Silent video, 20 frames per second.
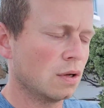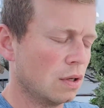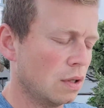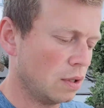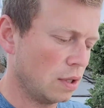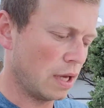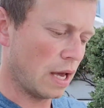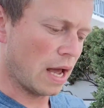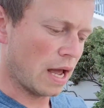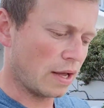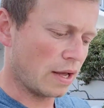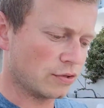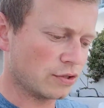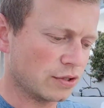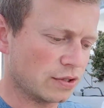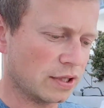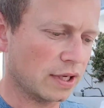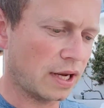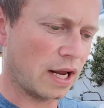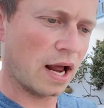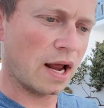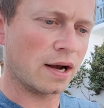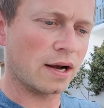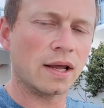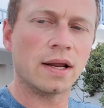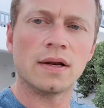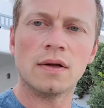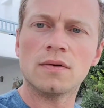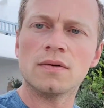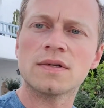yeah, it's just like
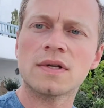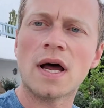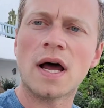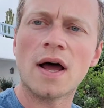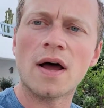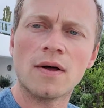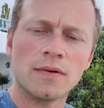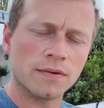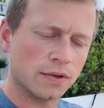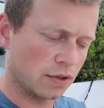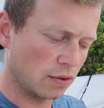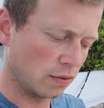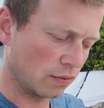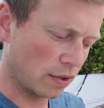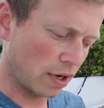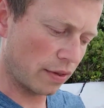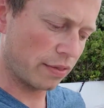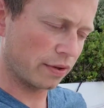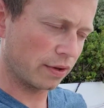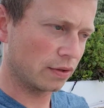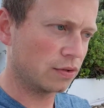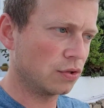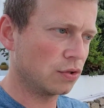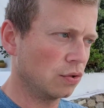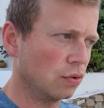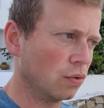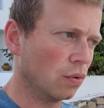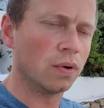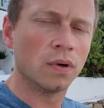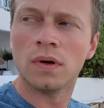continental style, you know, nothing
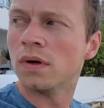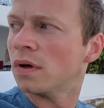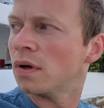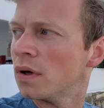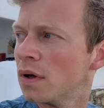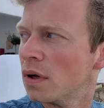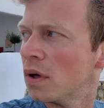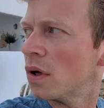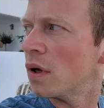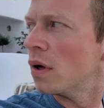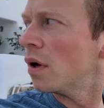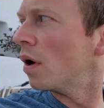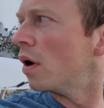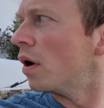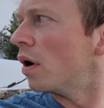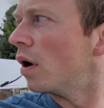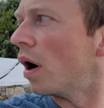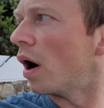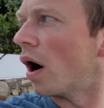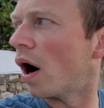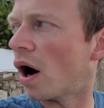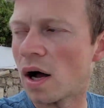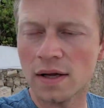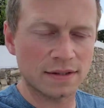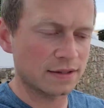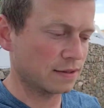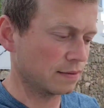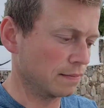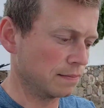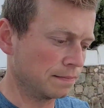too
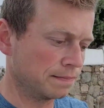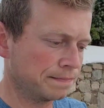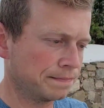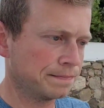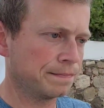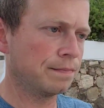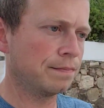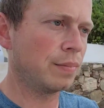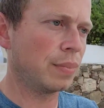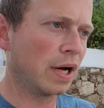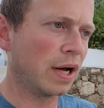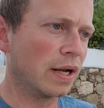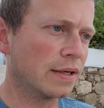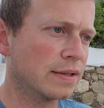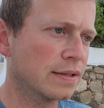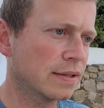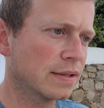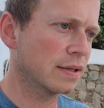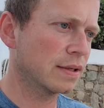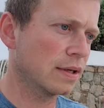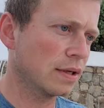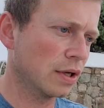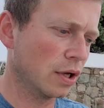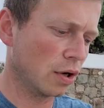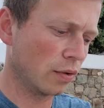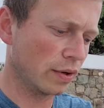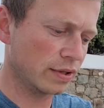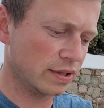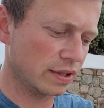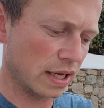awesome, but you
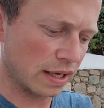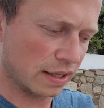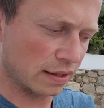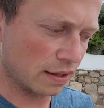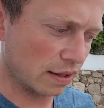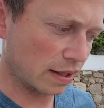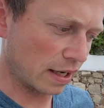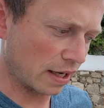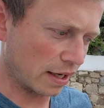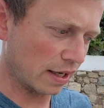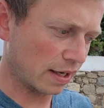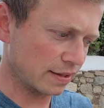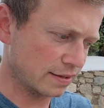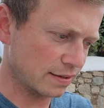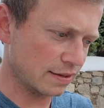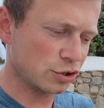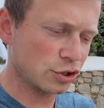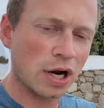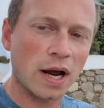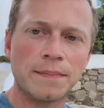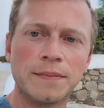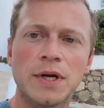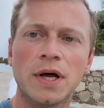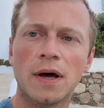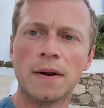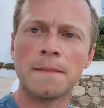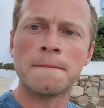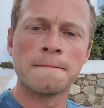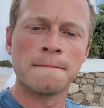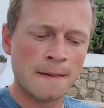know, it, it, again, it gets the job
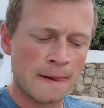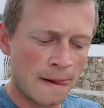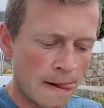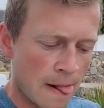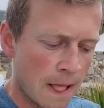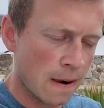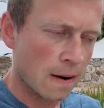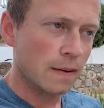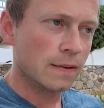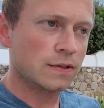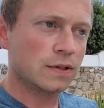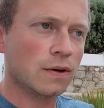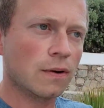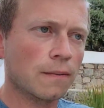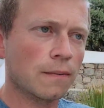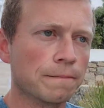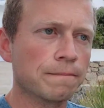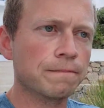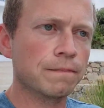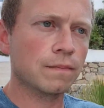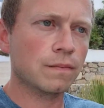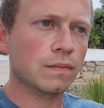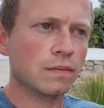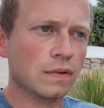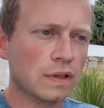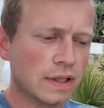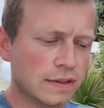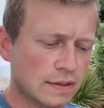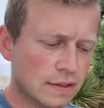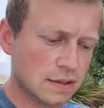done. So
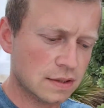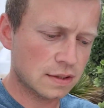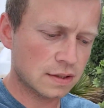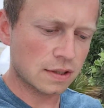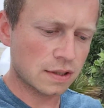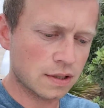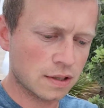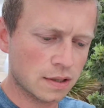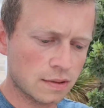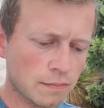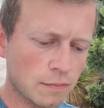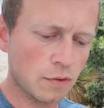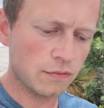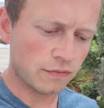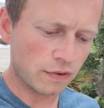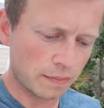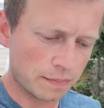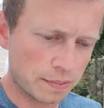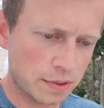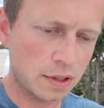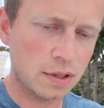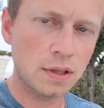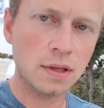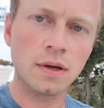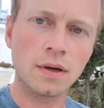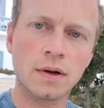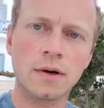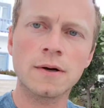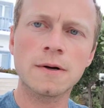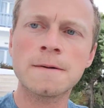let's move up
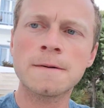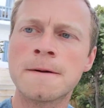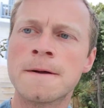here